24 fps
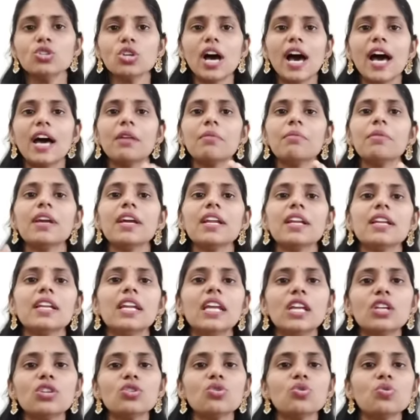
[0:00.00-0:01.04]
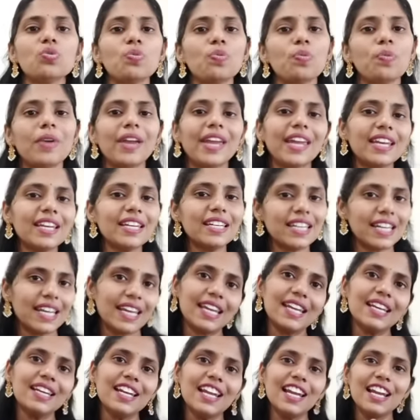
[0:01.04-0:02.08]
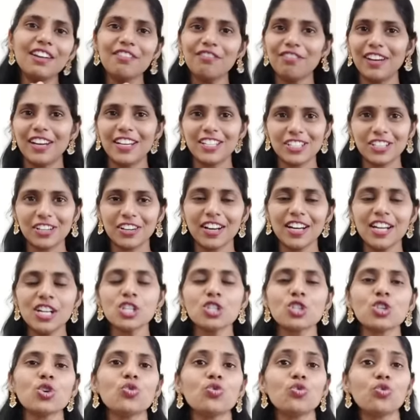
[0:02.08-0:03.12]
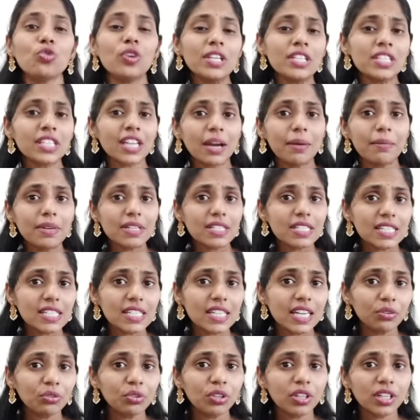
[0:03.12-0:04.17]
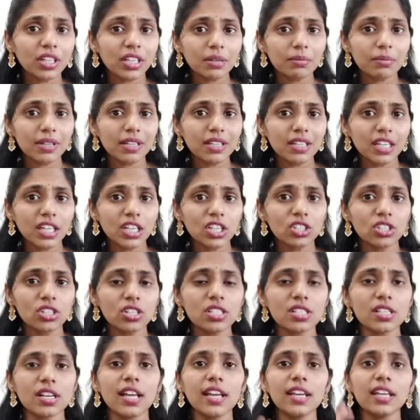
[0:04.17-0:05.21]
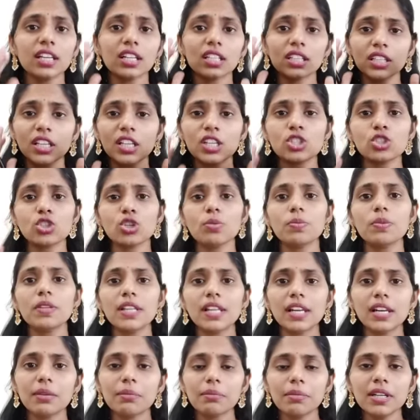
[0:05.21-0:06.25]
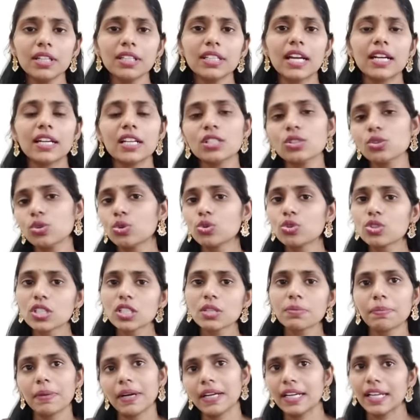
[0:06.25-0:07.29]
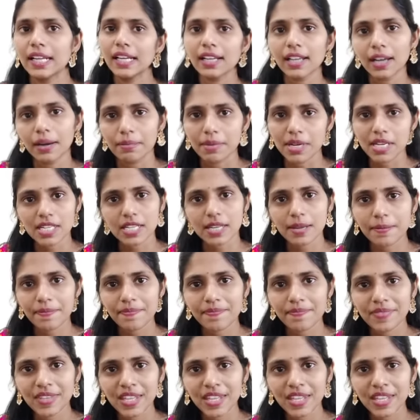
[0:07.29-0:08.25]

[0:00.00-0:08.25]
so RBI need to maintain inflation, right? So which committee gave the recommendations like this should be the limit? That is Urjit Patel committee.